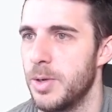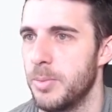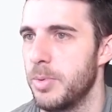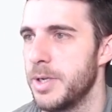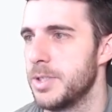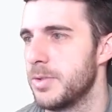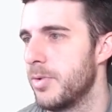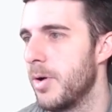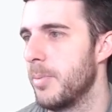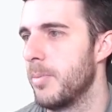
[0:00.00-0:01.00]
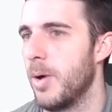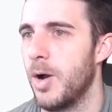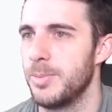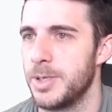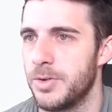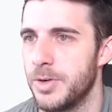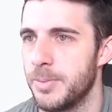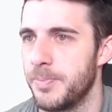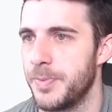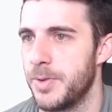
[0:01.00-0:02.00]
bridge from
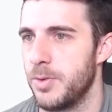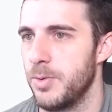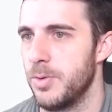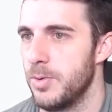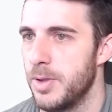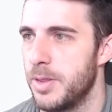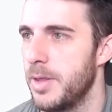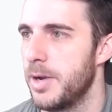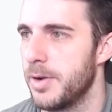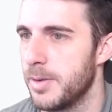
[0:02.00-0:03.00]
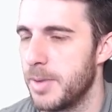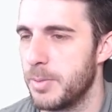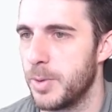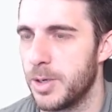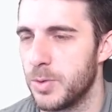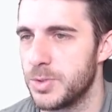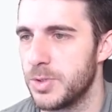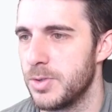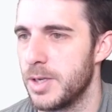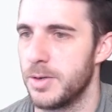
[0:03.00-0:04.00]
Arbitrum to Ethereum. Maybe we can
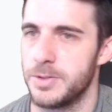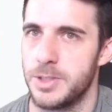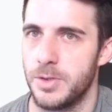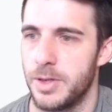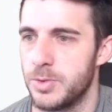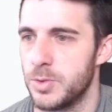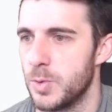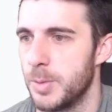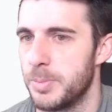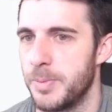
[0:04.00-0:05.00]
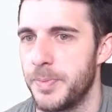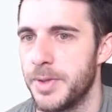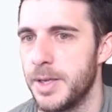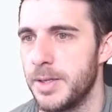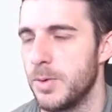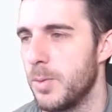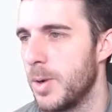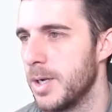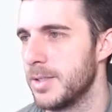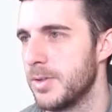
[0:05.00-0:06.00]
also do that. Obviously, you'll have to swap in your
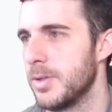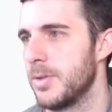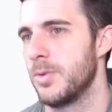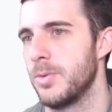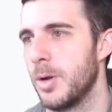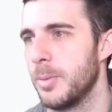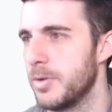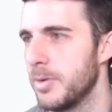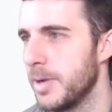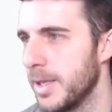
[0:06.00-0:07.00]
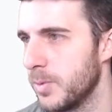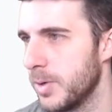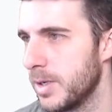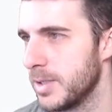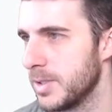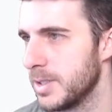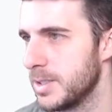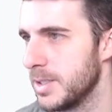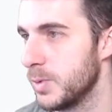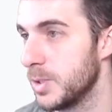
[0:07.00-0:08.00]
wallet to Arbitrum network. As you can
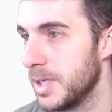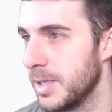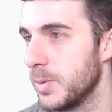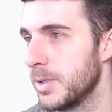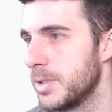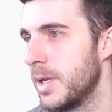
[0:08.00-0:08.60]
see, switch networks.